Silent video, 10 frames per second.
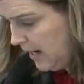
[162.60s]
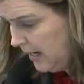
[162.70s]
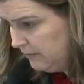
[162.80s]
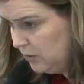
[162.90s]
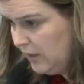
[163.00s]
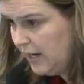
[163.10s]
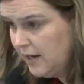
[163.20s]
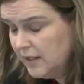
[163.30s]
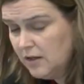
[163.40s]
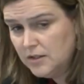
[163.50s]
have you
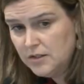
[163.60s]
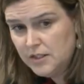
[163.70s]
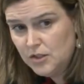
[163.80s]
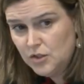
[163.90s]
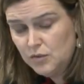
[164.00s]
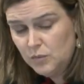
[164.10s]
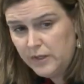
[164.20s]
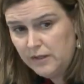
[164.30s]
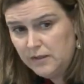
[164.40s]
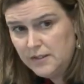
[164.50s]
had consultation
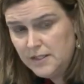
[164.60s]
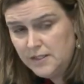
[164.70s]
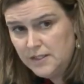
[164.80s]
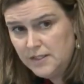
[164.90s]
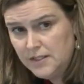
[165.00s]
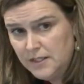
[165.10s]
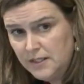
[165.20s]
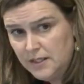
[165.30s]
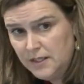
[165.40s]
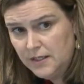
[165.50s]
with the TTC,